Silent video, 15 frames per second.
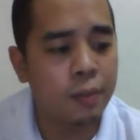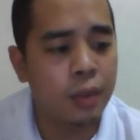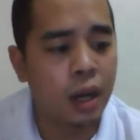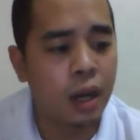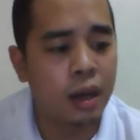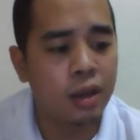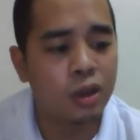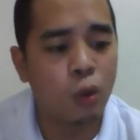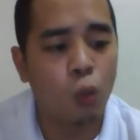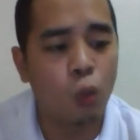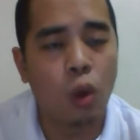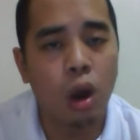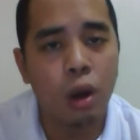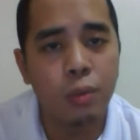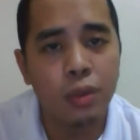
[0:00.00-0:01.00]
the
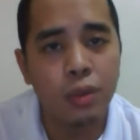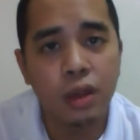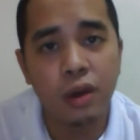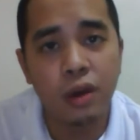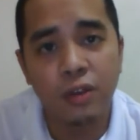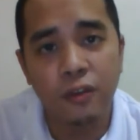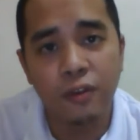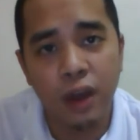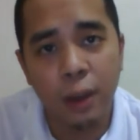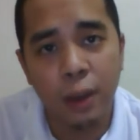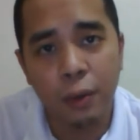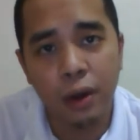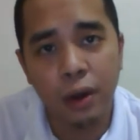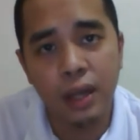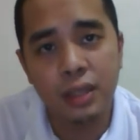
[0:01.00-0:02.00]
warmth of the
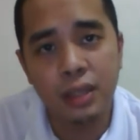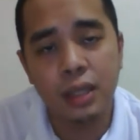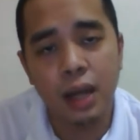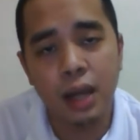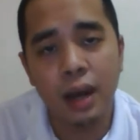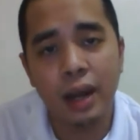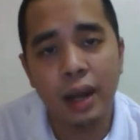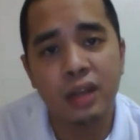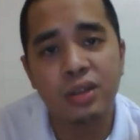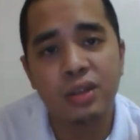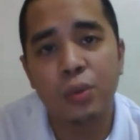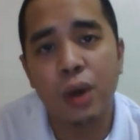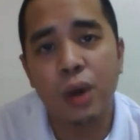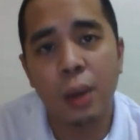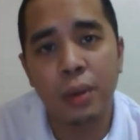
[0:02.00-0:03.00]
vapor is not as
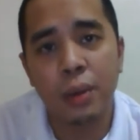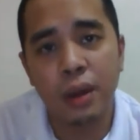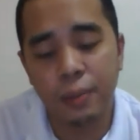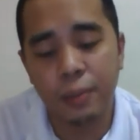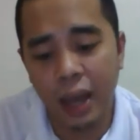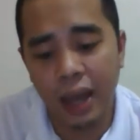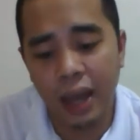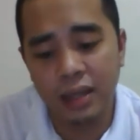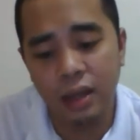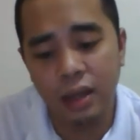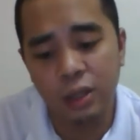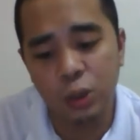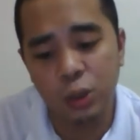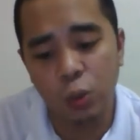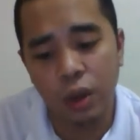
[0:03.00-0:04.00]
prominent as it is
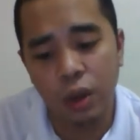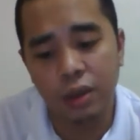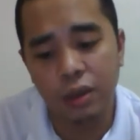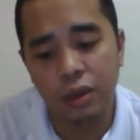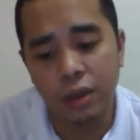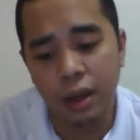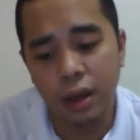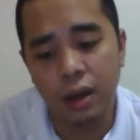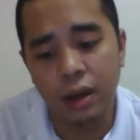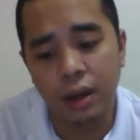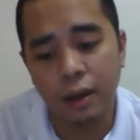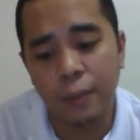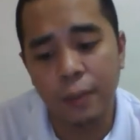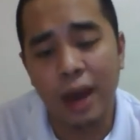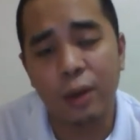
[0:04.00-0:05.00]
with
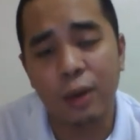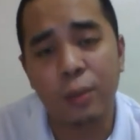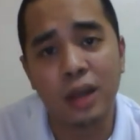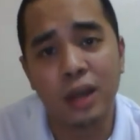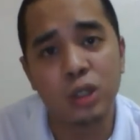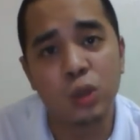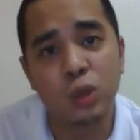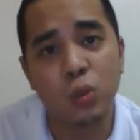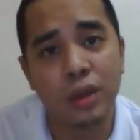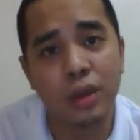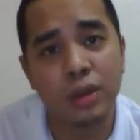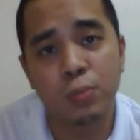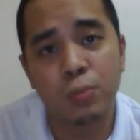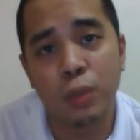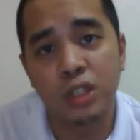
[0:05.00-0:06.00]
atomizers with
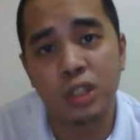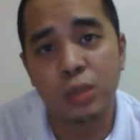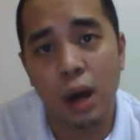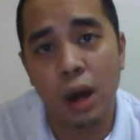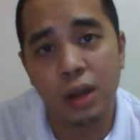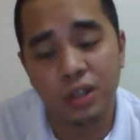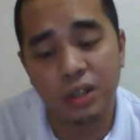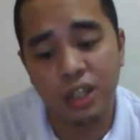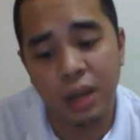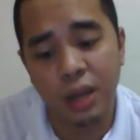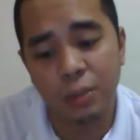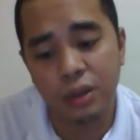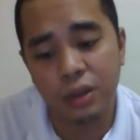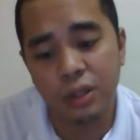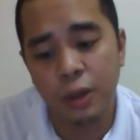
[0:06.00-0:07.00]
much smaller
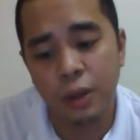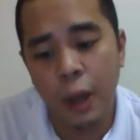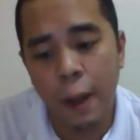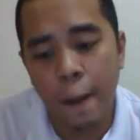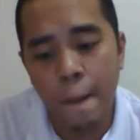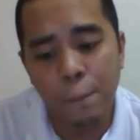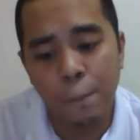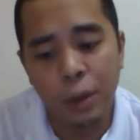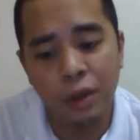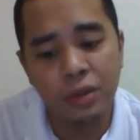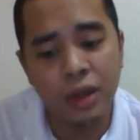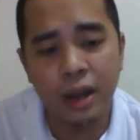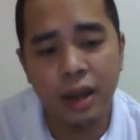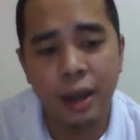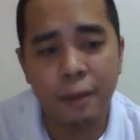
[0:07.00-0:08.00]
chambers. But then
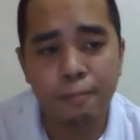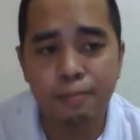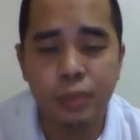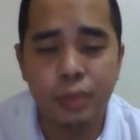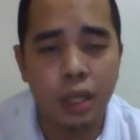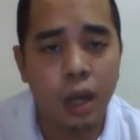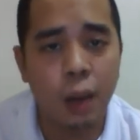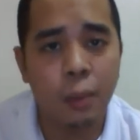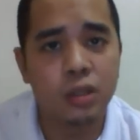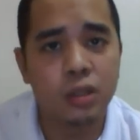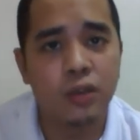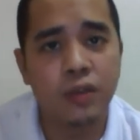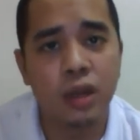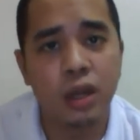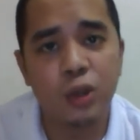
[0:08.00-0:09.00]
again, not much of an
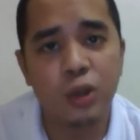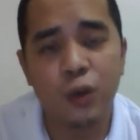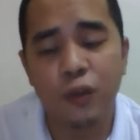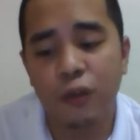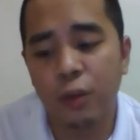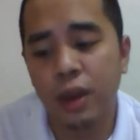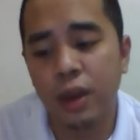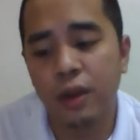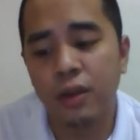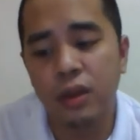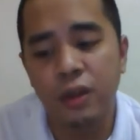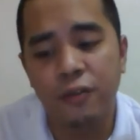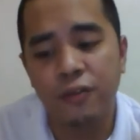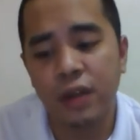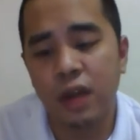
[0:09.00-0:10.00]
issue for me. The
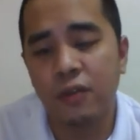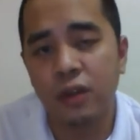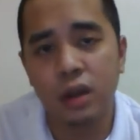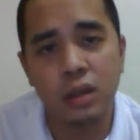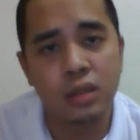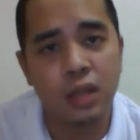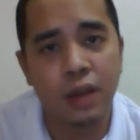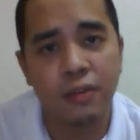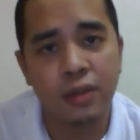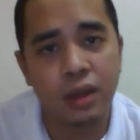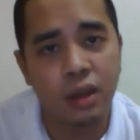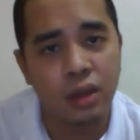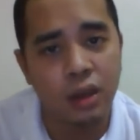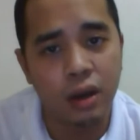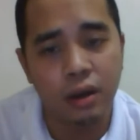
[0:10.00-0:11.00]
flavor is definitely
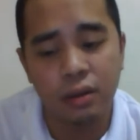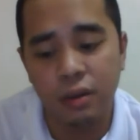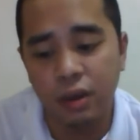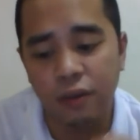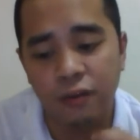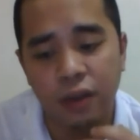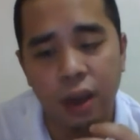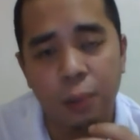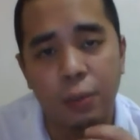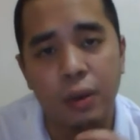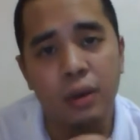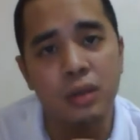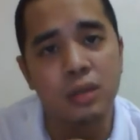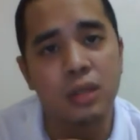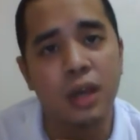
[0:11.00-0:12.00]
there. The vapor is
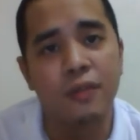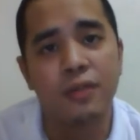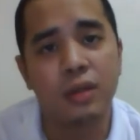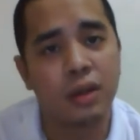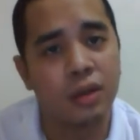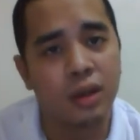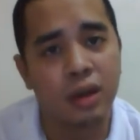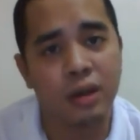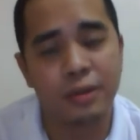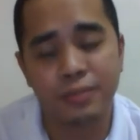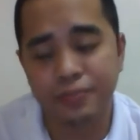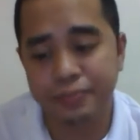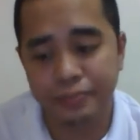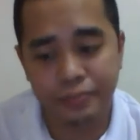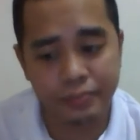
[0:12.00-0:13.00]
definitely there.
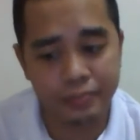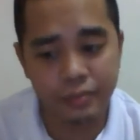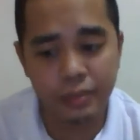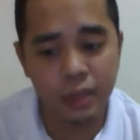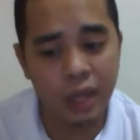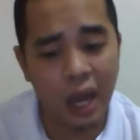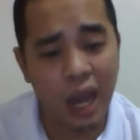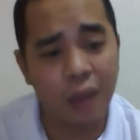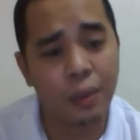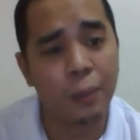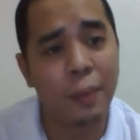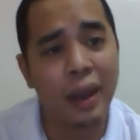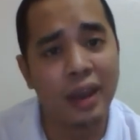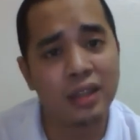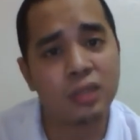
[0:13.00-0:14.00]
I am
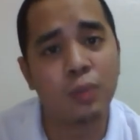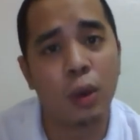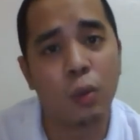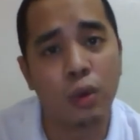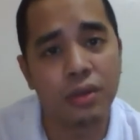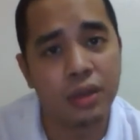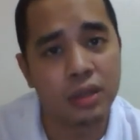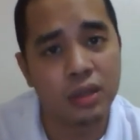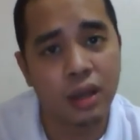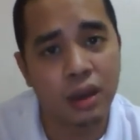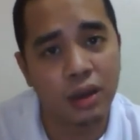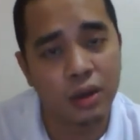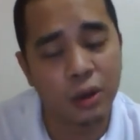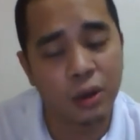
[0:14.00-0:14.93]
amazed by what this thing can do.